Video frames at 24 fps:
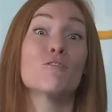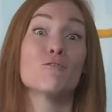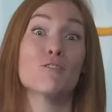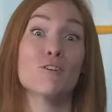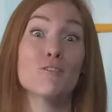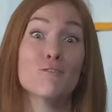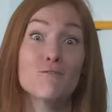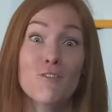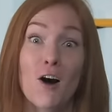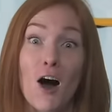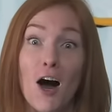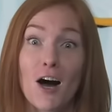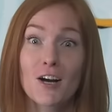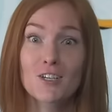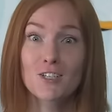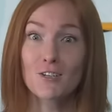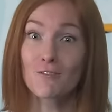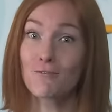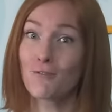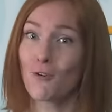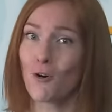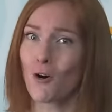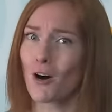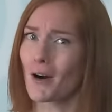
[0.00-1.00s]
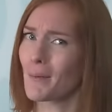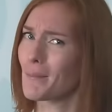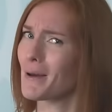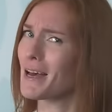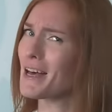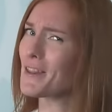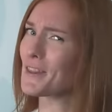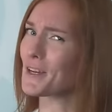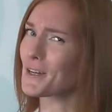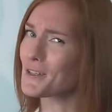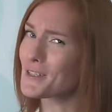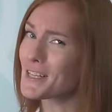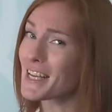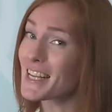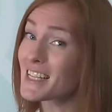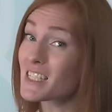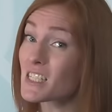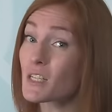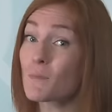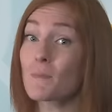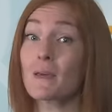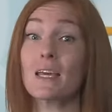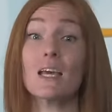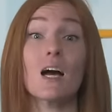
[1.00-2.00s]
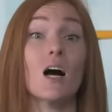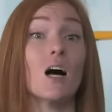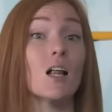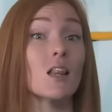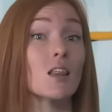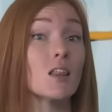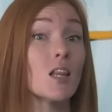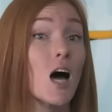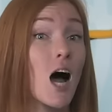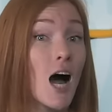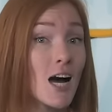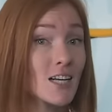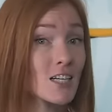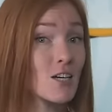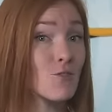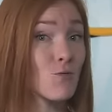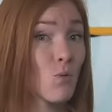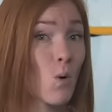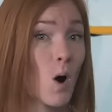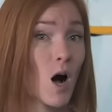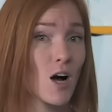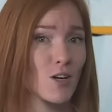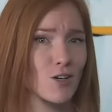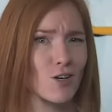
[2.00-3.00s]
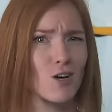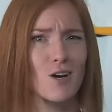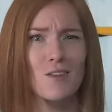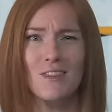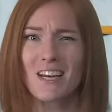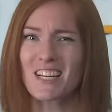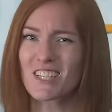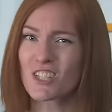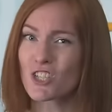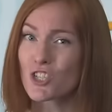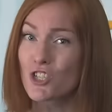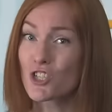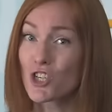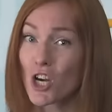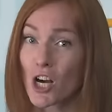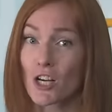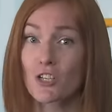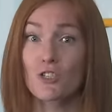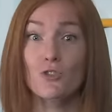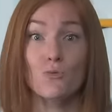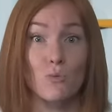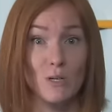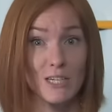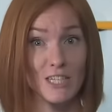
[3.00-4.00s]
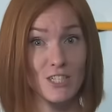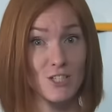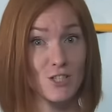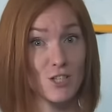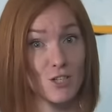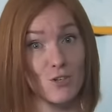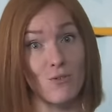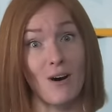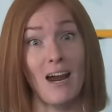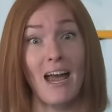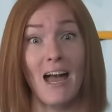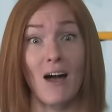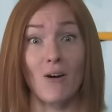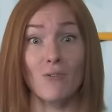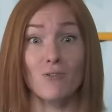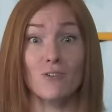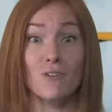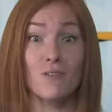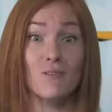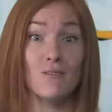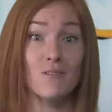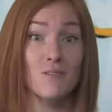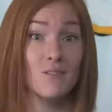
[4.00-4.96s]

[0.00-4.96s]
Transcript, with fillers: For fog to form, there needs to be a lot of water that's just reached the ground.